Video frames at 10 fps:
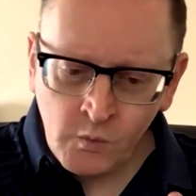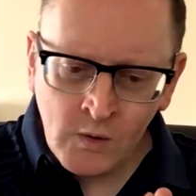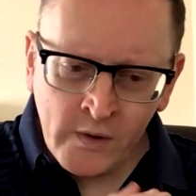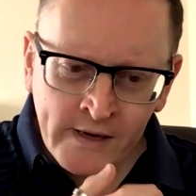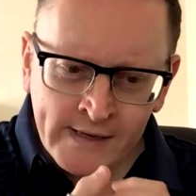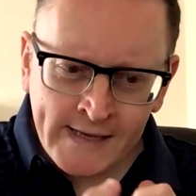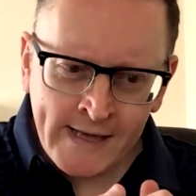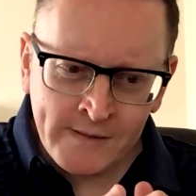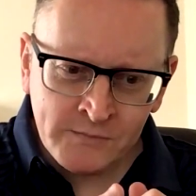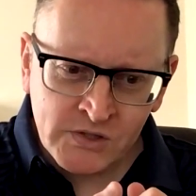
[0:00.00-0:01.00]
Well, when I
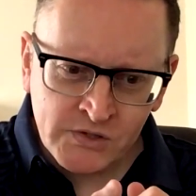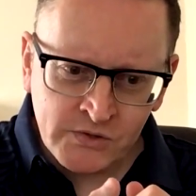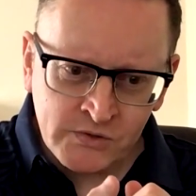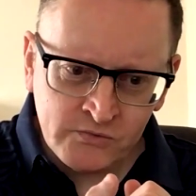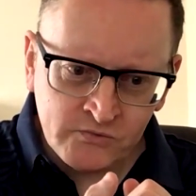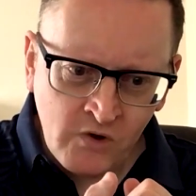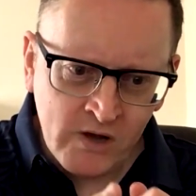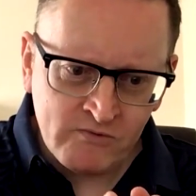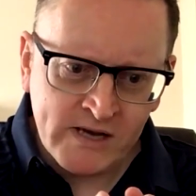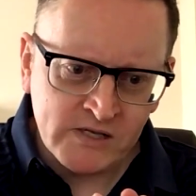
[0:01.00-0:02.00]
came to
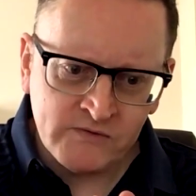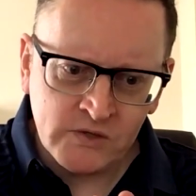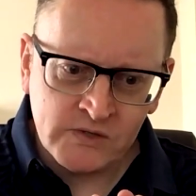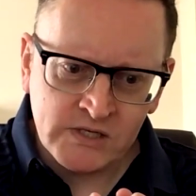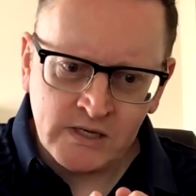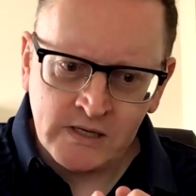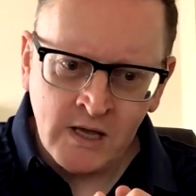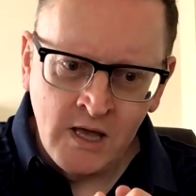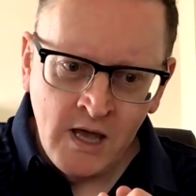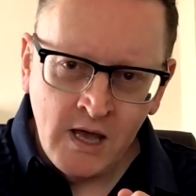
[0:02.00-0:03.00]
write Raiders of Dune
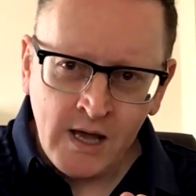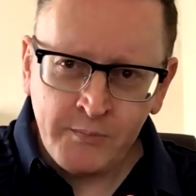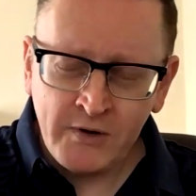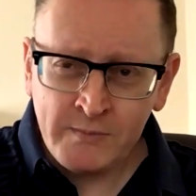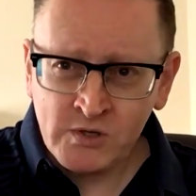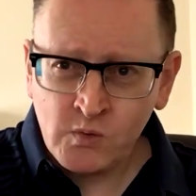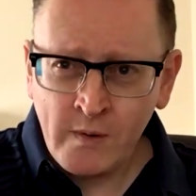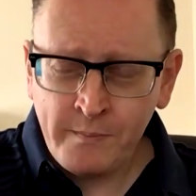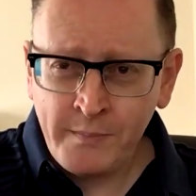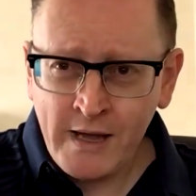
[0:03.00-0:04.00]
Sea, I pretty much
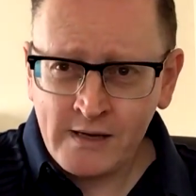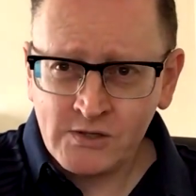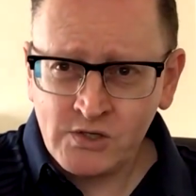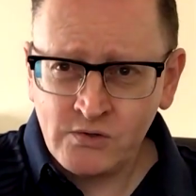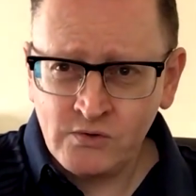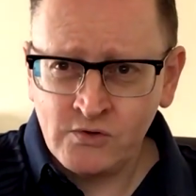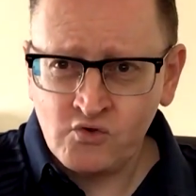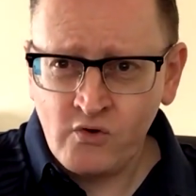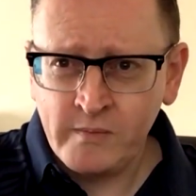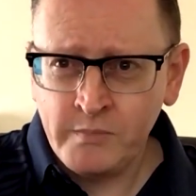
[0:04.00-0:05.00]
went back to the
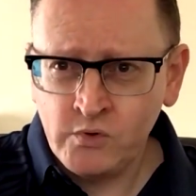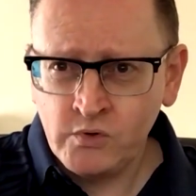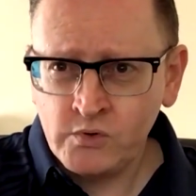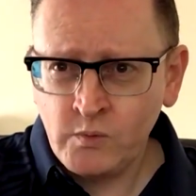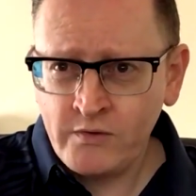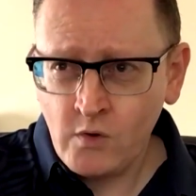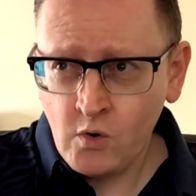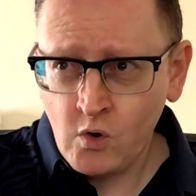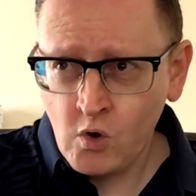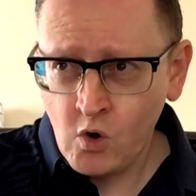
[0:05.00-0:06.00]
drawing board with
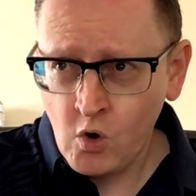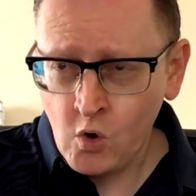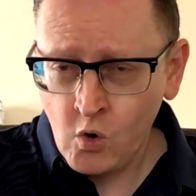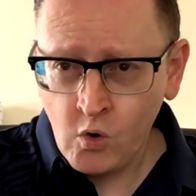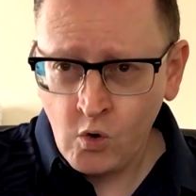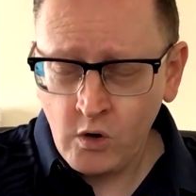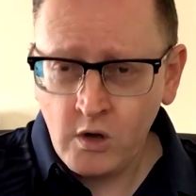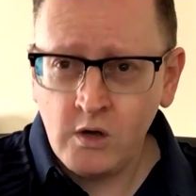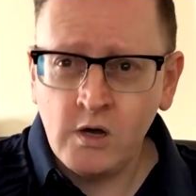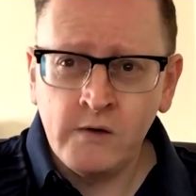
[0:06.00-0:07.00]

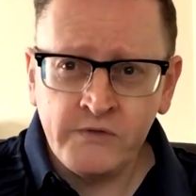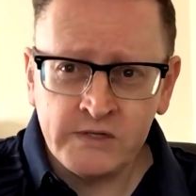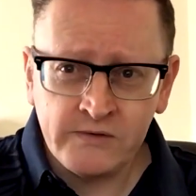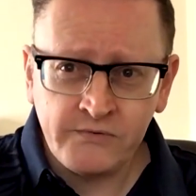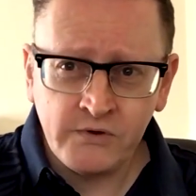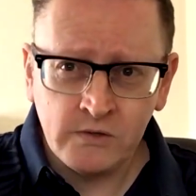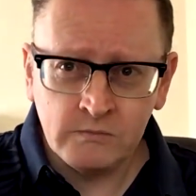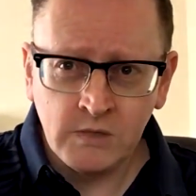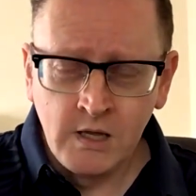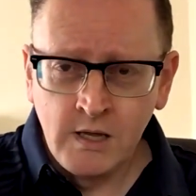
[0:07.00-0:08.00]
all of the
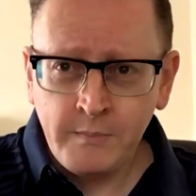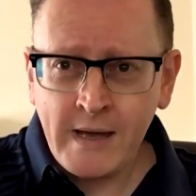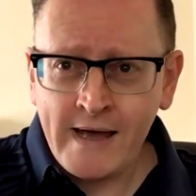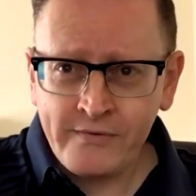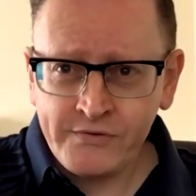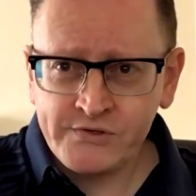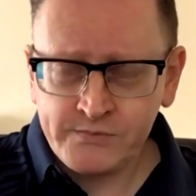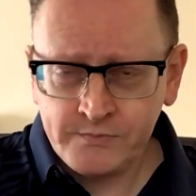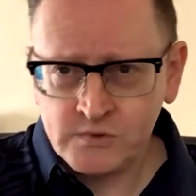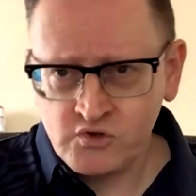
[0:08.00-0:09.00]
different
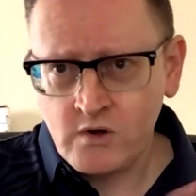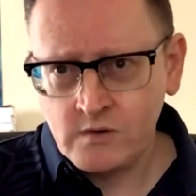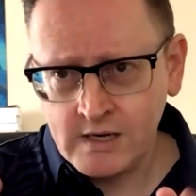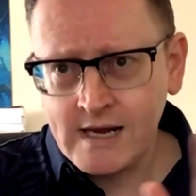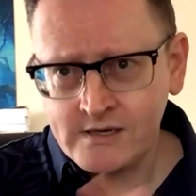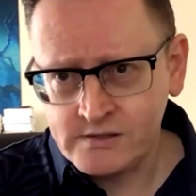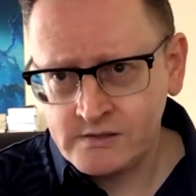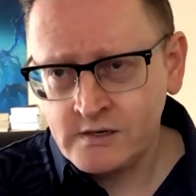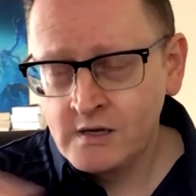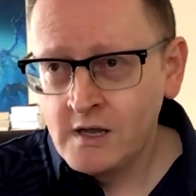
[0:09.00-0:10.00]
paths, stroke
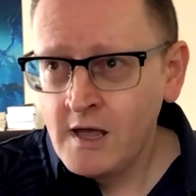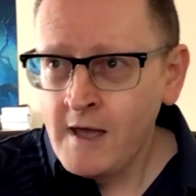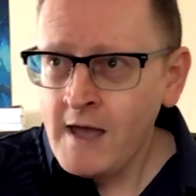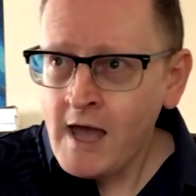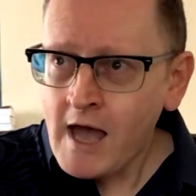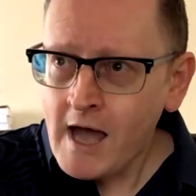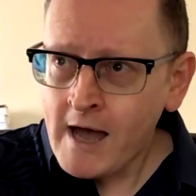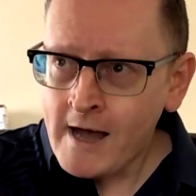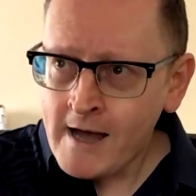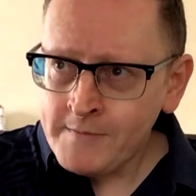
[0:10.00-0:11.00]
classes,
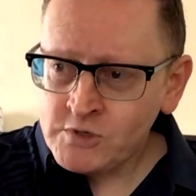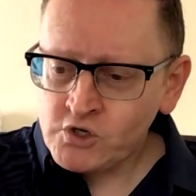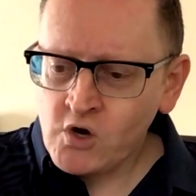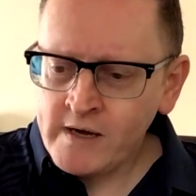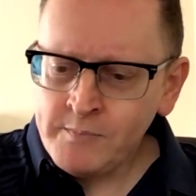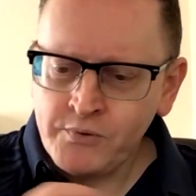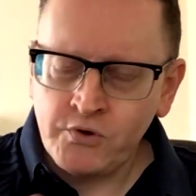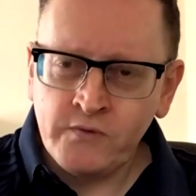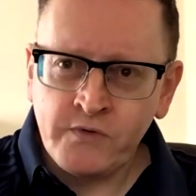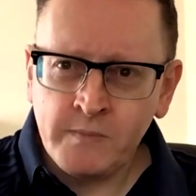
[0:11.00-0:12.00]
to try and
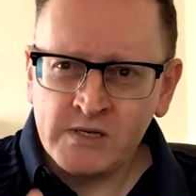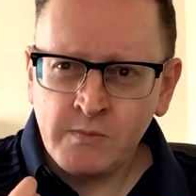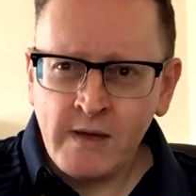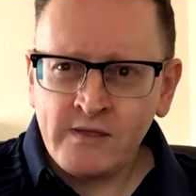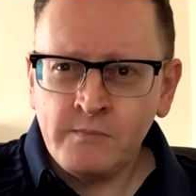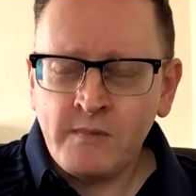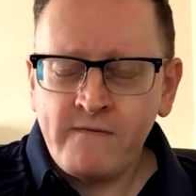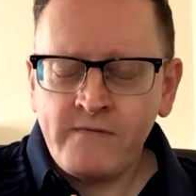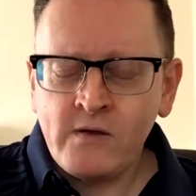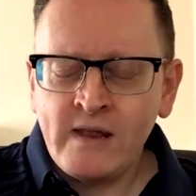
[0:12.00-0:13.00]
improve them and to make
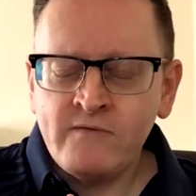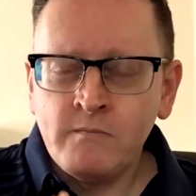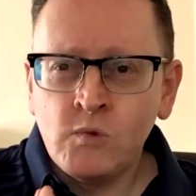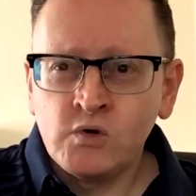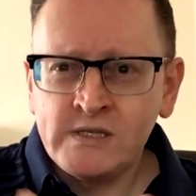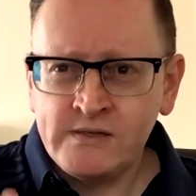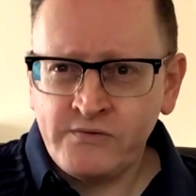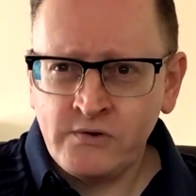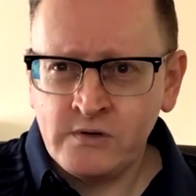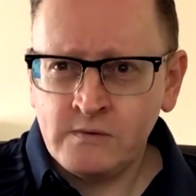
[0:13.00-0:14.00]
them feel even more
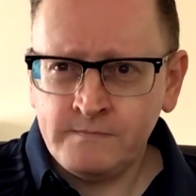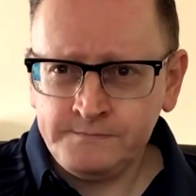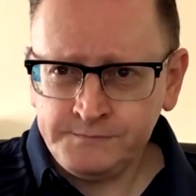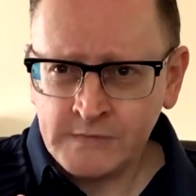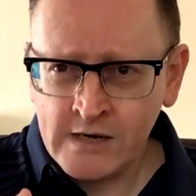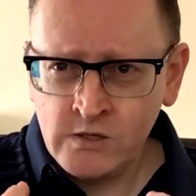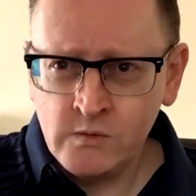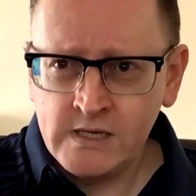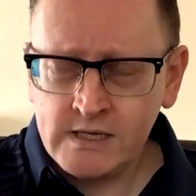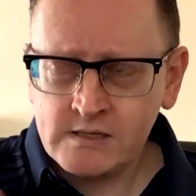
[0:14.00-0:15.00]
different and
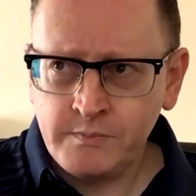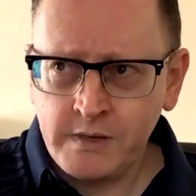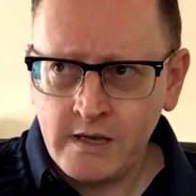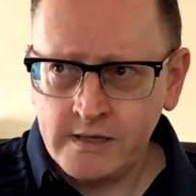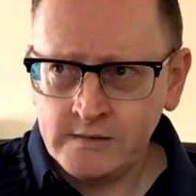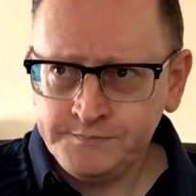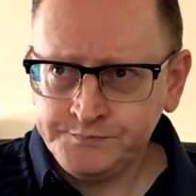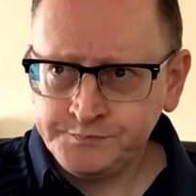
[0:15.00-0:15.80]
unique to play.